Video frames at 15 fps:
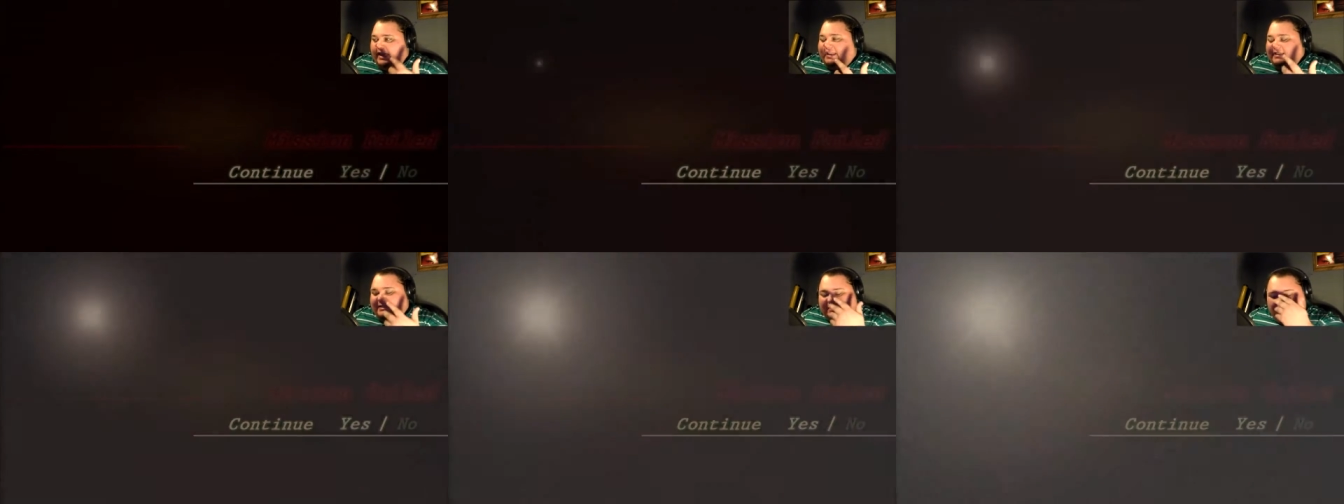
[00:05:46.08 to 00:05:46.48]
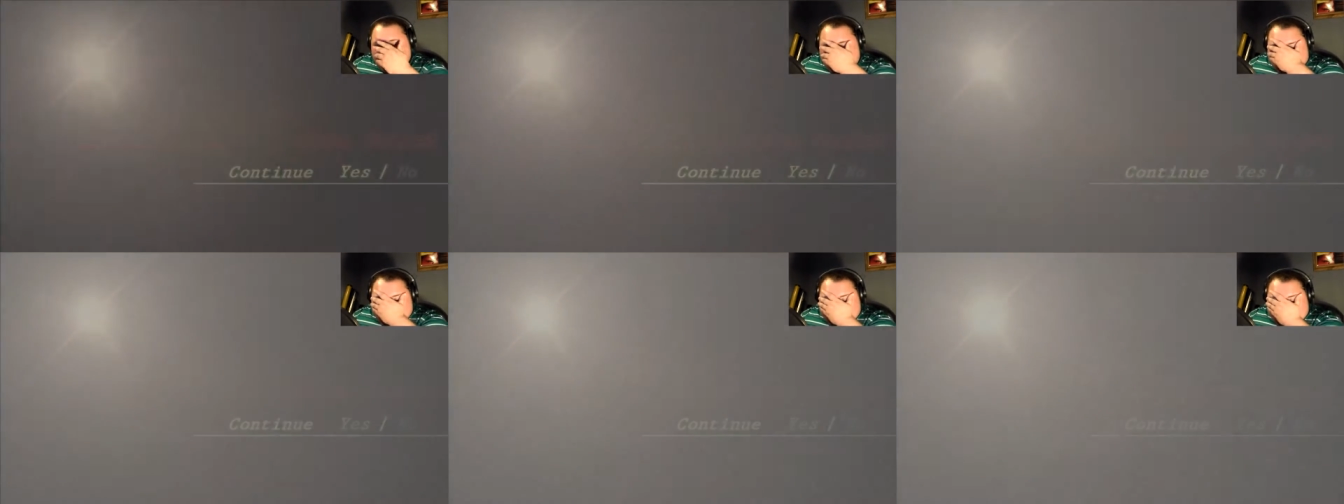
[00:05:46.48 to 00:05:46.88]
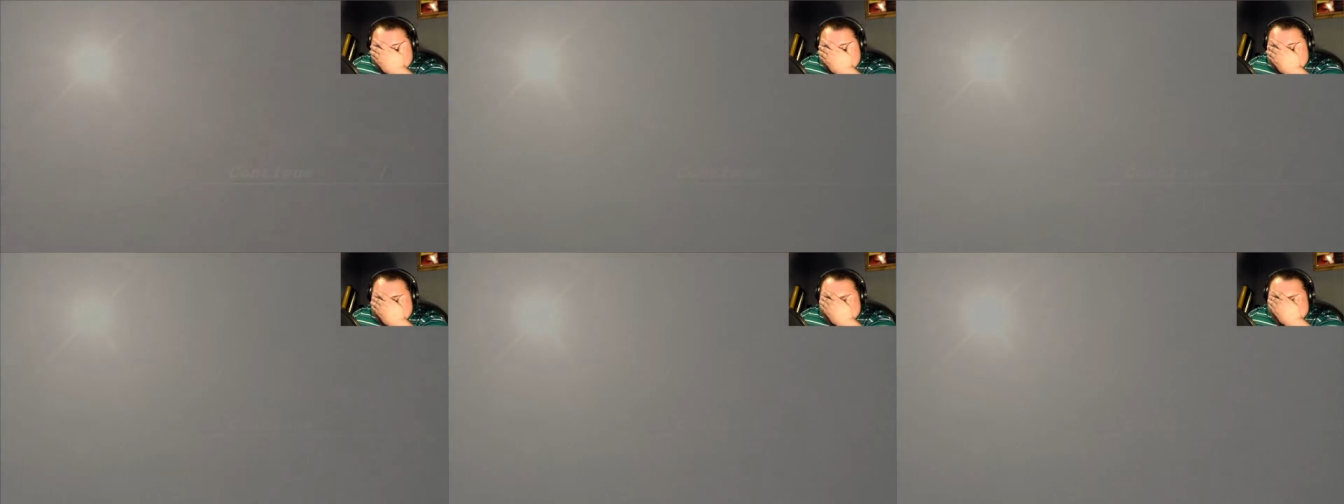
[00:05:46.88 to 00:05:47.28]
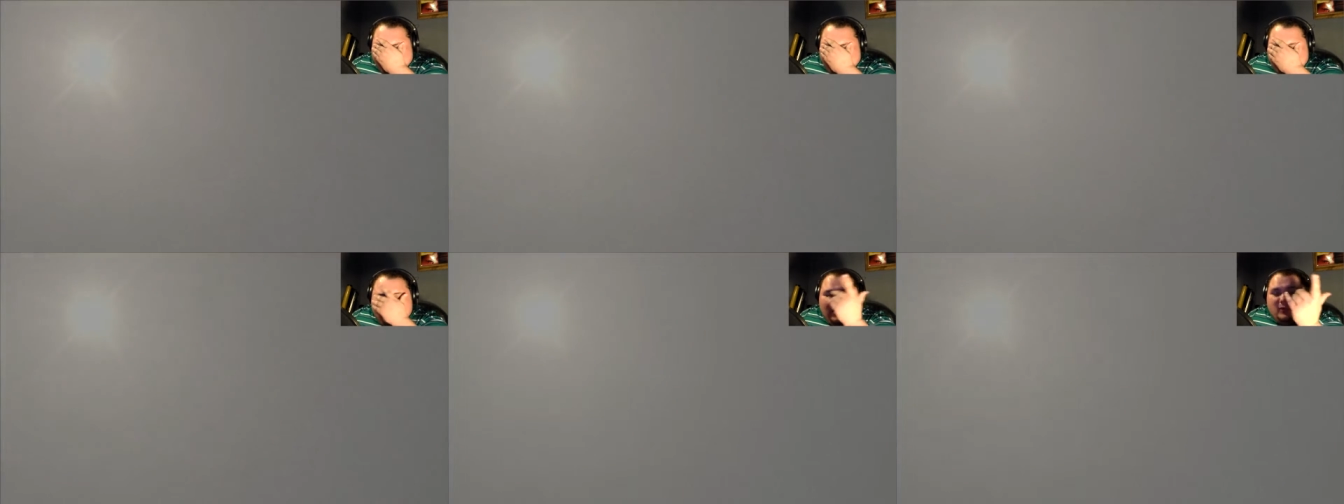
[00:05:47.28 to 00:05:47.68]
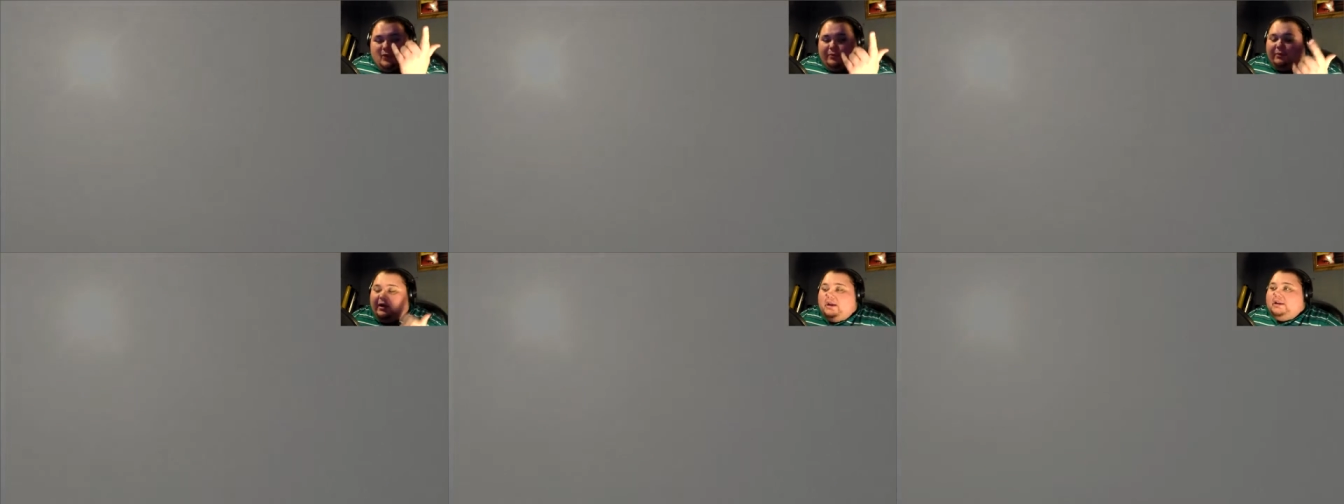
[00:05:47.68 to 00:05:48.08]
that is why we bought
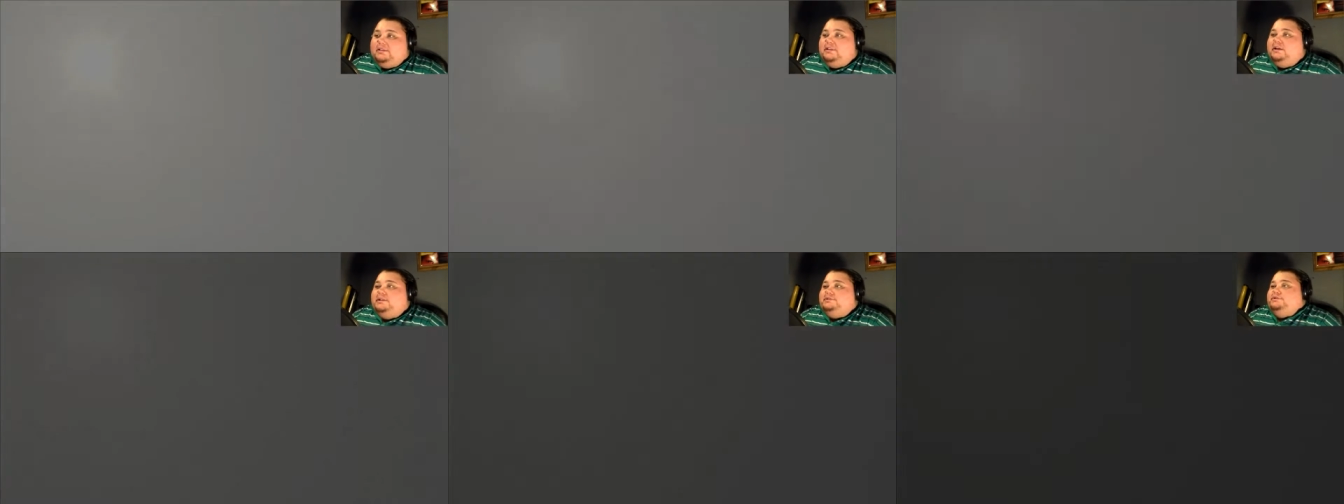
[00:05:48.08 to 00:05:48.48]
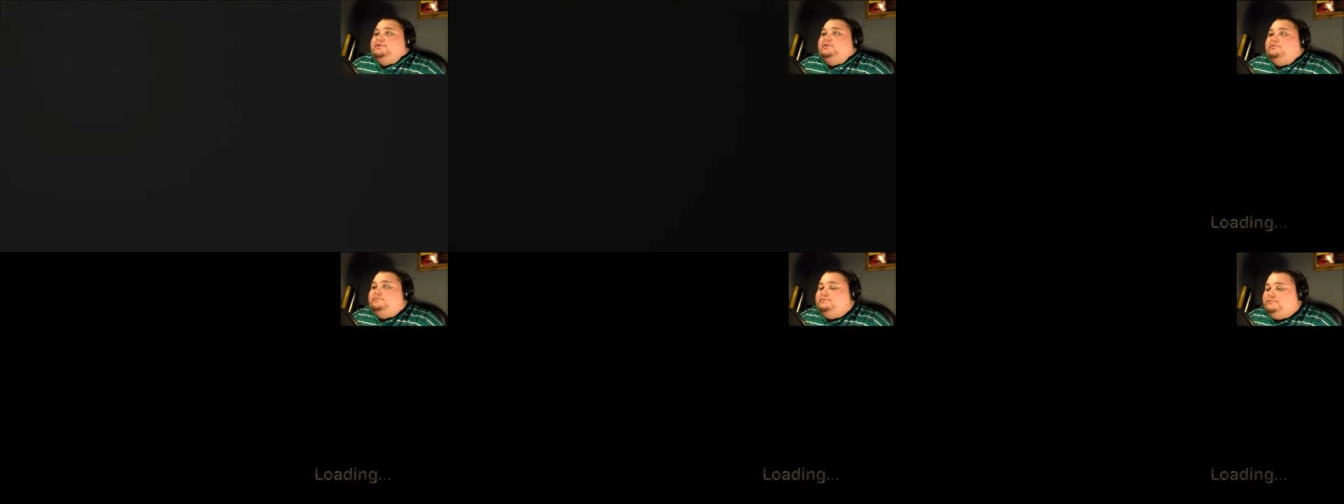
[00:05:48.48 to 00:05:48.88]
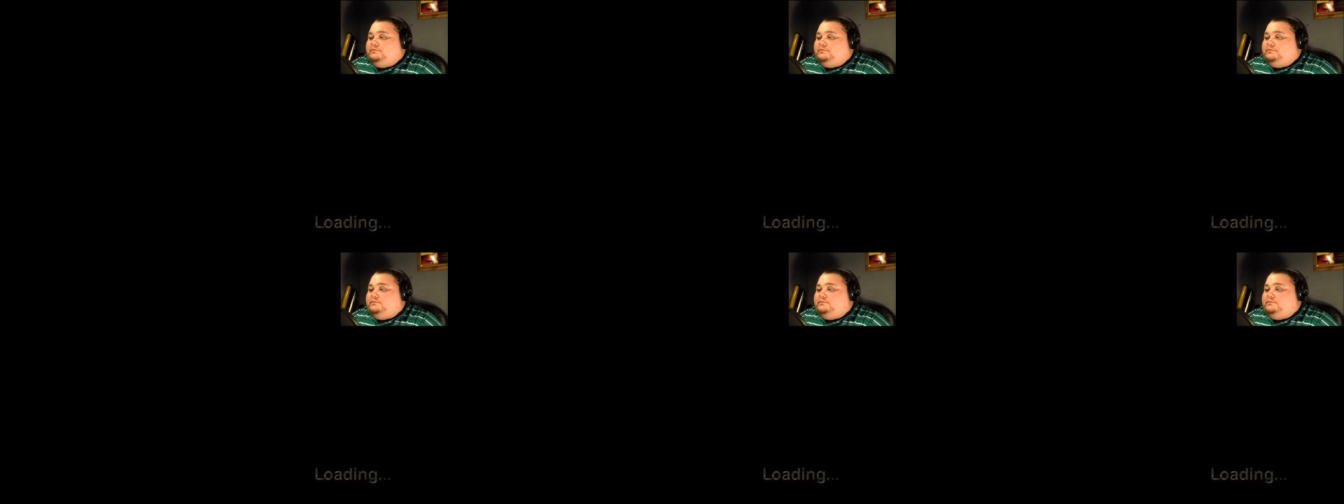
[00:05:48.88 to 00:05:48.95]
the rocket launcher.